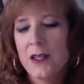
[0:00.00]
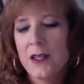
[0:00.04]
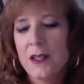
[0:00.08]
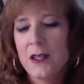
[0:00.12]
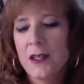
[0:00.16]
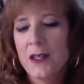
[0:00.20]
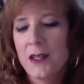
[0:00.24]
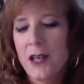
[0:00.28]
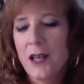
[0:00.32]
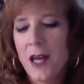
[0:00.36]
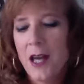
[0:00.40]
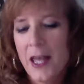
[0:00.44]

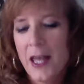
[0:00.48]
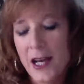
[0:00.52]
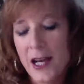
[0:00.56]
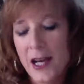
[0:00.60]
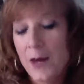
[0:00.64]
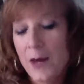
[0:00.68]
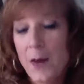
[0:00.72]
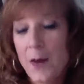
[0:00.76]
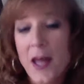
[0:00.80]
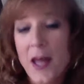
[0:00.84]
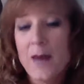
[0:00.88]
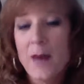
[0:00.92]

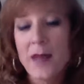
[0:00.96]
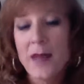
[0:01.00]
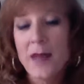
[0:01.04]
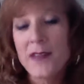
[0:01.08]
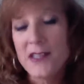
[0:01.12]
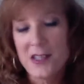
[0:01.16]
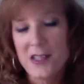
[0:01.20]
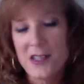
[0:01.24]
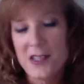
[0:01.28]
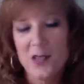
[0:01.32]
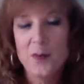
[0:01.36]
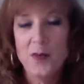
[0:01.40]
I write about
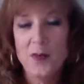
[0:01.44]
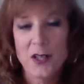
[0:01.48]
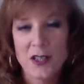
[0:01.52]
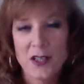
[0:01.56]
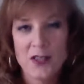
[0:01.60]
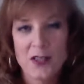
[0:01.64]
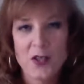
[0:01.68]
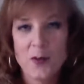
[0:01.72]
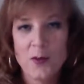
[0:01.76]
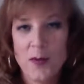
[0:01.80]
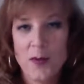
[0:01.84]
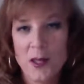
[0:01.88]
this in the
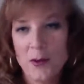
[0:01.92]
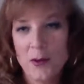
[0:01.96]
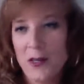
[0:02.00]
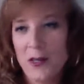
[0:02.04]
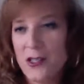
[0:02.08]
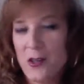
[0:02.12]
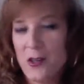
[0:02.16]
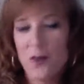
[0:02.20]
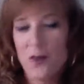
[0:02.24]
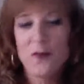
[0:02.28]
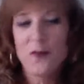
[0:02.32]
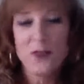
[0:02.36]
book too, by the way,
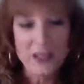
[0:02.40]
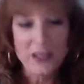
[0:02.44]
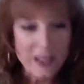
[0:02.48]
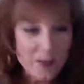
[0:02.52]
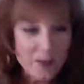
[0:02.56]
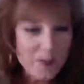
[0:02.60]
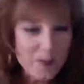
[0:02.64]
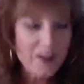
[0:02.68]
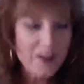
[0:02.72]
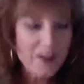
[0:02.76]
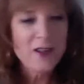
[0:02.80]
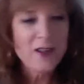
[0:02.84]
so
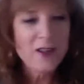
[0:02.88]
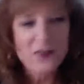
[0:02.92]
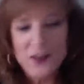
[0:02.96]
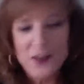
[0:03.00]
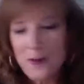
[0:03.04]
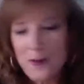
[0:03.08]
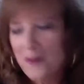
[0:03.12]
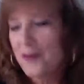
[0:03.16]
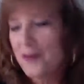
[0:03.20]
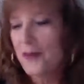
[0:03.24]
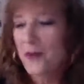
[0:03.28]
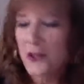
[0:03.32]
forgive me if
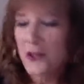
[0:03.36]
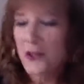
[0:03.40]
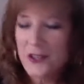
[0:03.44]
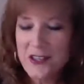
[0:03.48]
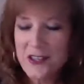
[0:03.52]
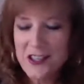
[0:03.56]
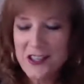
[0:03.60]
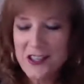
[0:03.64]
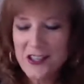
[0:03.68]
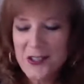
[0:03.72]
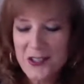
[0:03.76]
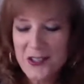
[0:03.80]
some of you have heard
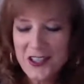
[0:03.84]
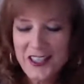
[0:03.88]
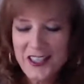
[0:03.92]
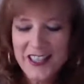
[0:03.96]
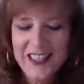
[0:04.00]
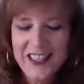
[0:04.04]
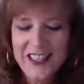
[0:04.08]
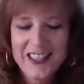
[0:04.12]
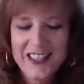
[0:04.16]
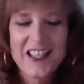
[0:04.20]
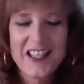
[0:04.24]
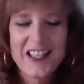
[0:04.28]
this
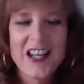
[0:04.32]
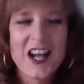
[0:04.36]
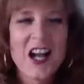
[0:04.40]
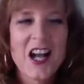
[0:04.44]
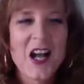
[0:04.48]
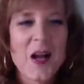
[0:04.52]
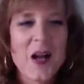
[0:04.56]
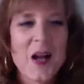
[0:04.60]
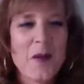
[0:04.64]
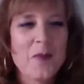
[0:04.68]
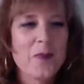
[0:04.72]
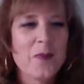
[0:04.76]
story,
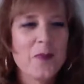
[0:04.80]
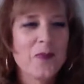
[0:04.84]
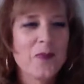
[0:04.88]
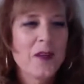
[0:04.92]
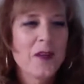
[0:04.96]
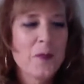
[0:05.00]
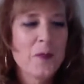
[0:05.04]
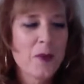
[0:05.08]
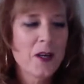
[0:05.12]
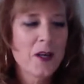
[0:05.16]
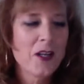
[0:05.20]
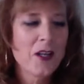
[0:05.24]

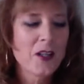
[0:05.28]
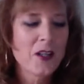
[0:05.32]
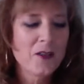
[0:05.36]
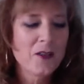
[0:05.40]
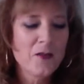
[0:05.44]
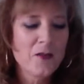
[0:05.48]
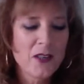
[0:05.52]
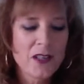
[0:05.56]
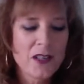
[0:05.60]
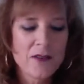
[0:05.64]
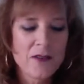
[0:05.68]
but a good friend of